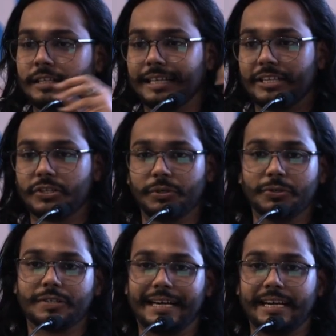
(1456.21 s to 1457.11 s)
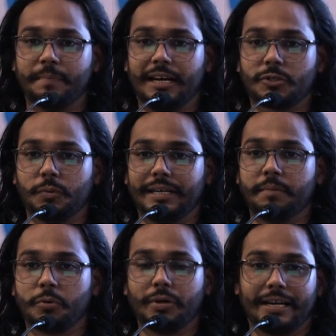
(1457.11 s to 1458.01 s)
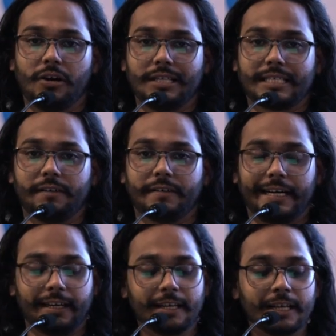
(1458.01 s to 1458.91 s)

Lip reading: There is no user ID, password, and port and all stuff, right?